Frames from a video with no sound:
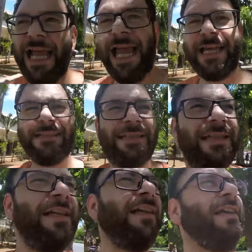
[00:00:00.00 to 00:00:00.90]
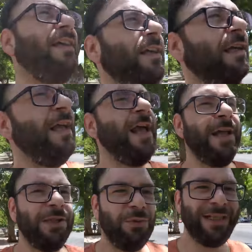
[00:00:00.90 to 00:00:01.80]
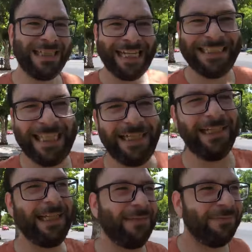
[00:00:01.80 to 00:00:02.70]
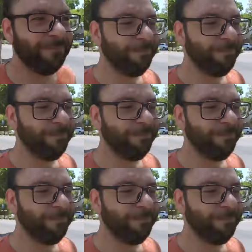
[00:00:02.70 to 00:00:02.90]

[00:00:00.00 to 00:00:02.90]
And the reason I didn't leave